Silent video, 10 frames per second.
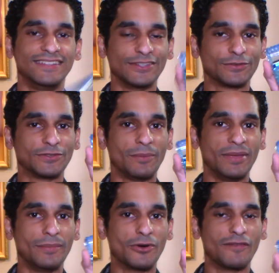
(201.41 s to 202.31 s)
This one's a
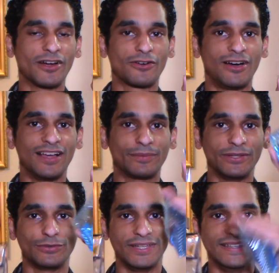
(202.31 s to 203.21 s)
bit more of a cross
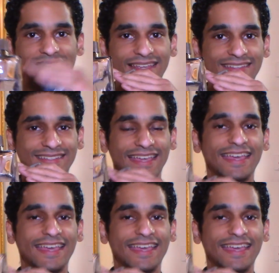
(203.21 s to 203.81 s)
between this